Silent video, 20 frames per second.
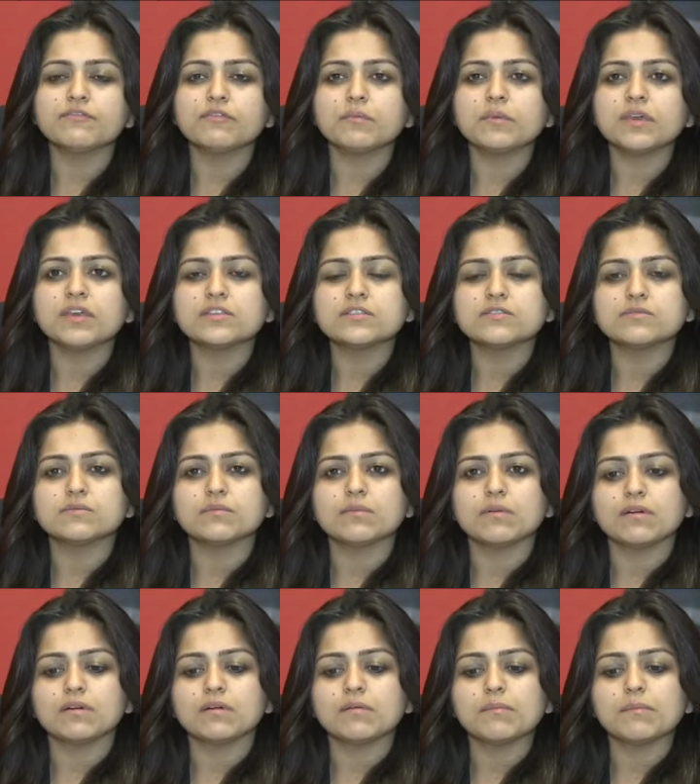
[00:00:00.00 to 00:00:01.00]
me is
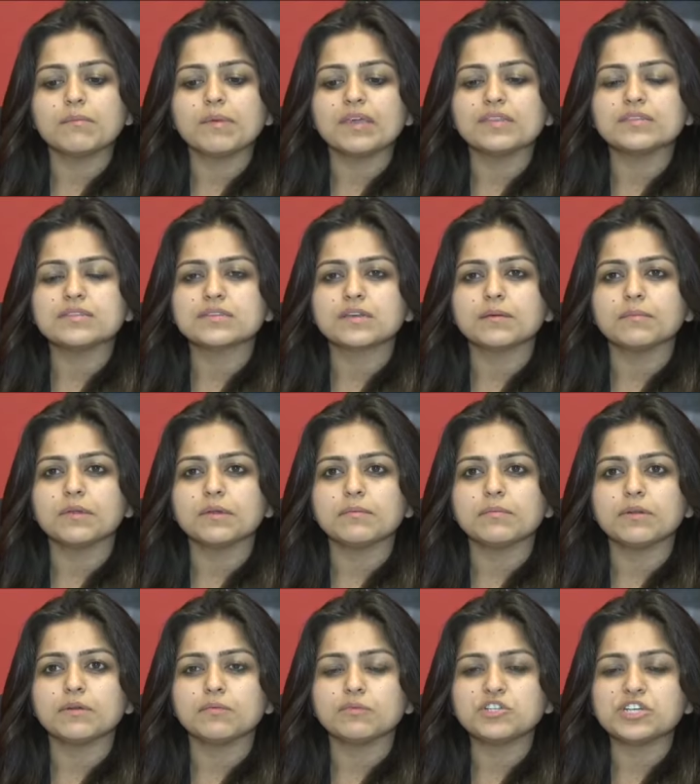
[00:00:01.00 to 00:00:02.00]
Bain's
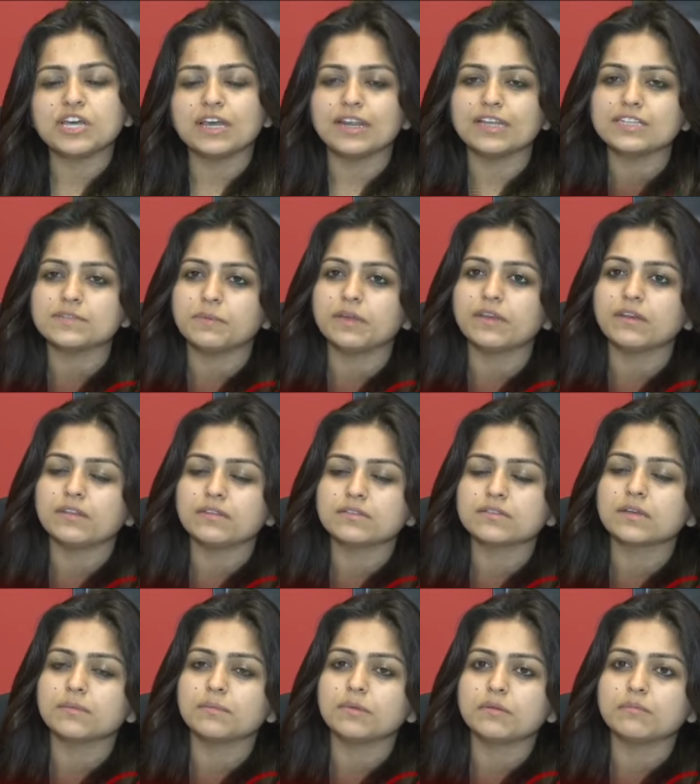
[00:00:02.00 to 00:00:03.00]
commitment, which highlights
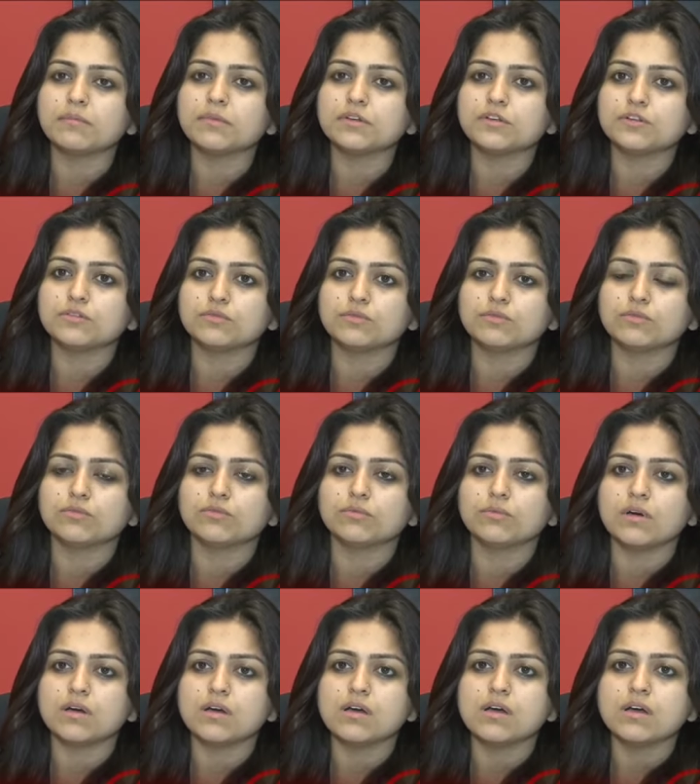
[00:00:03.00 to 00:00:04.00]
Bain's commitment to
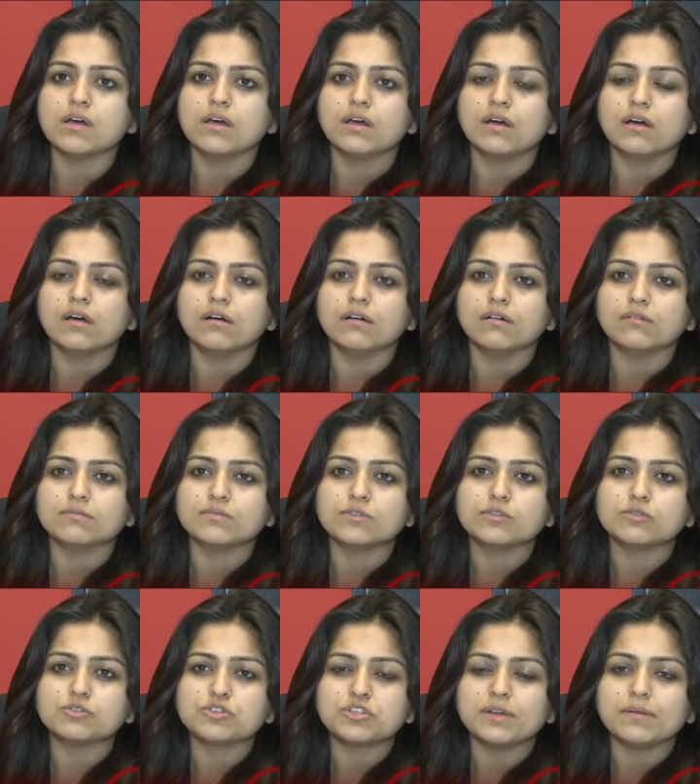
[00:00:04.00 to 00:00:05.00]
uh,
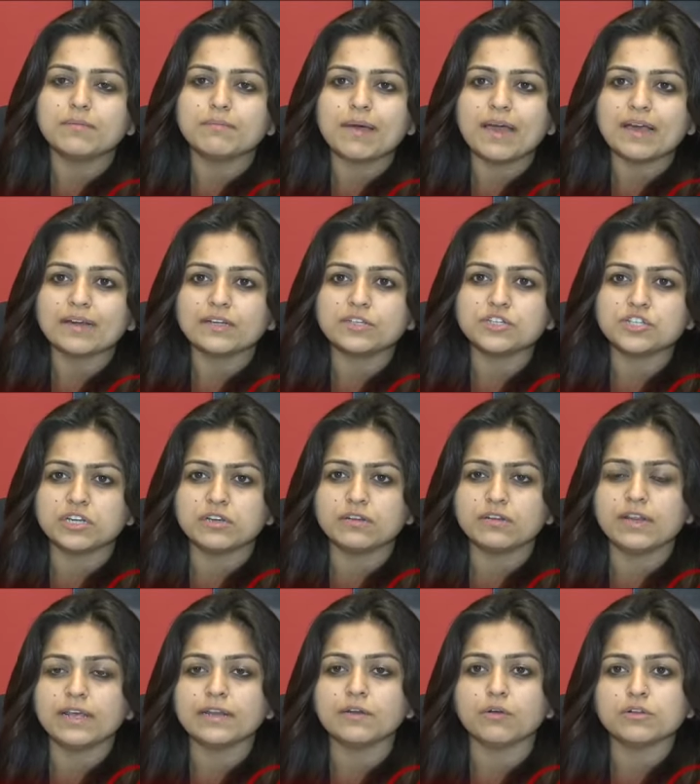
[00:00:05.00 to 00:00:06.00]
social impact in
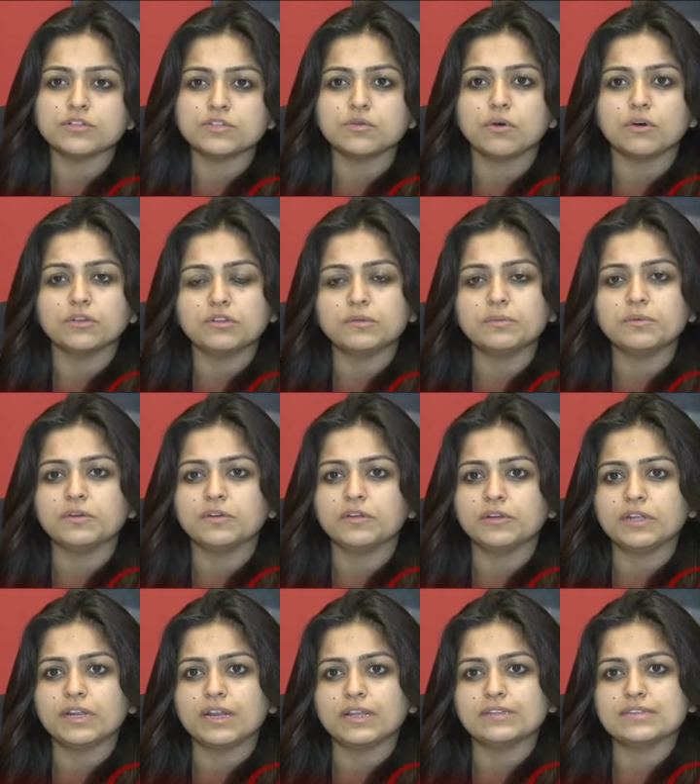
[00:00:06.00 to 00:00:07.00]
general and also
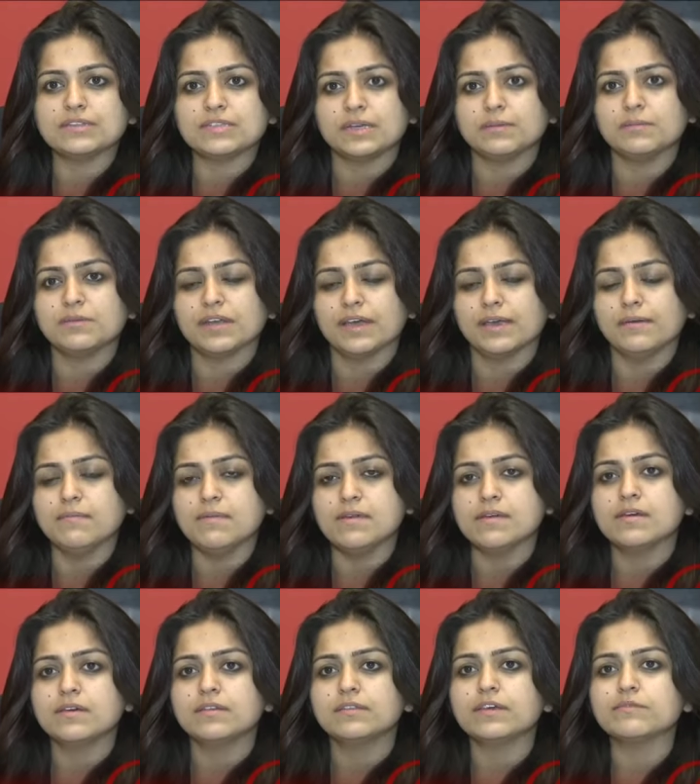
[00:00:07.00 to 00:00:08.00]
entrepreneurial at the same time.
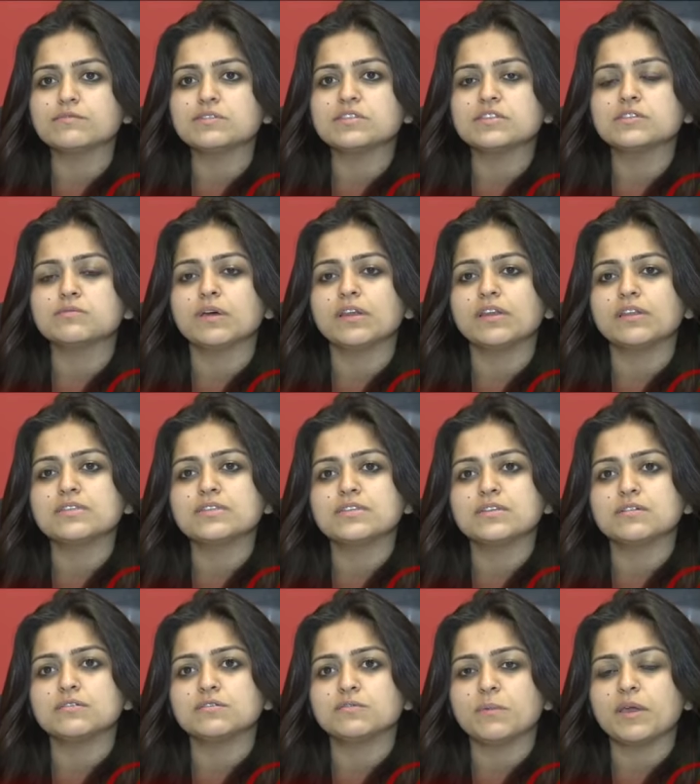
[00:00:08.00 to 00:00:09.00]
There was this one
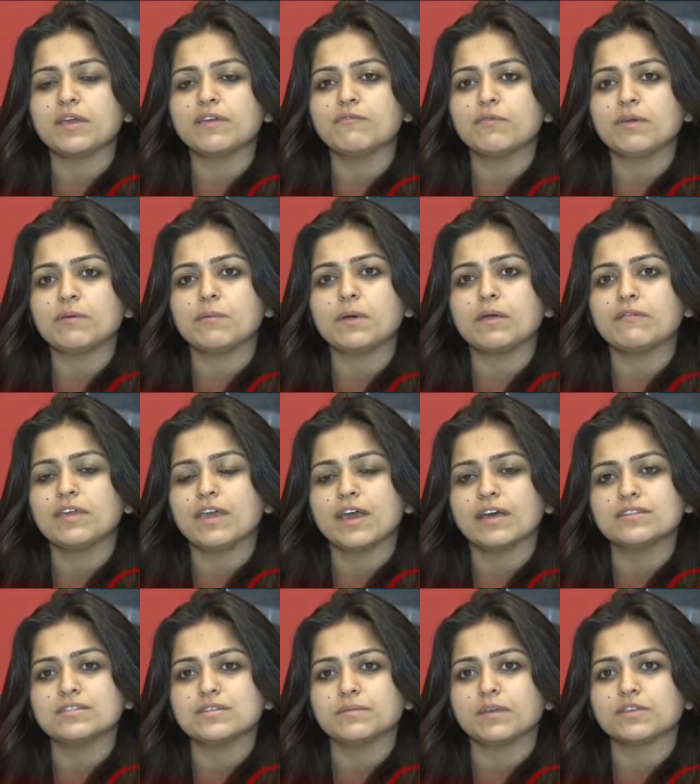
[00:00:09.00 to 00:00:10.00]
instance where, where we
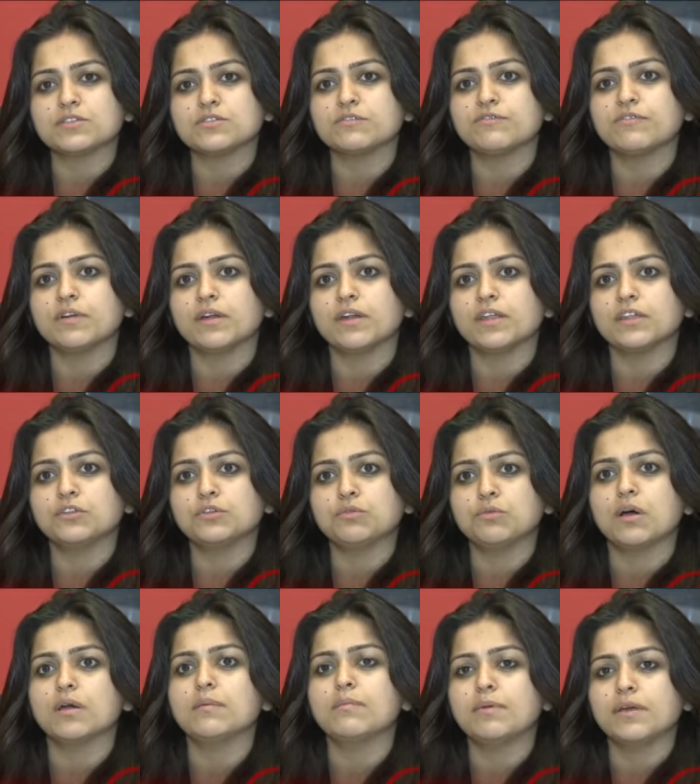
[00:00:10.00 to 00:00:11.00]
had some extra funding
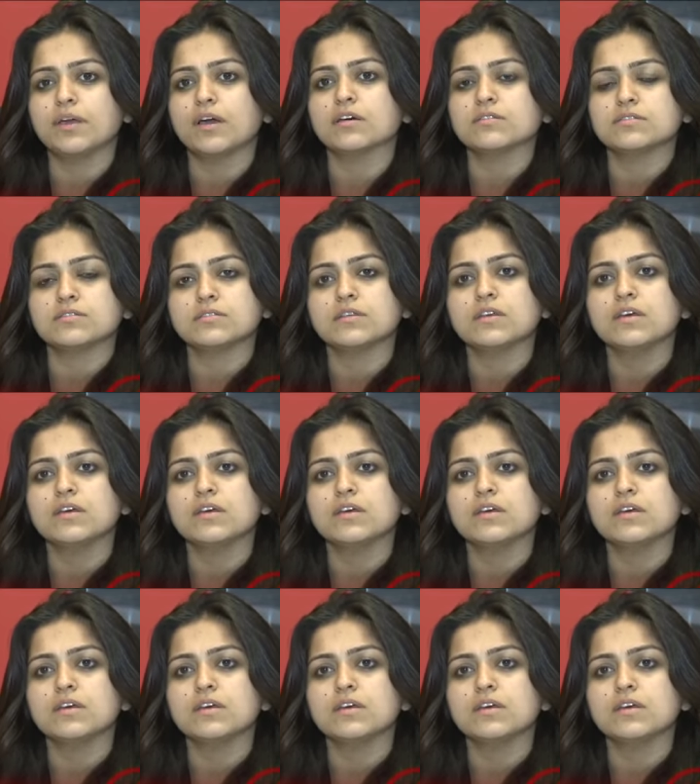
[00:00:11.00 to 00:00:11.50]
through our Prayas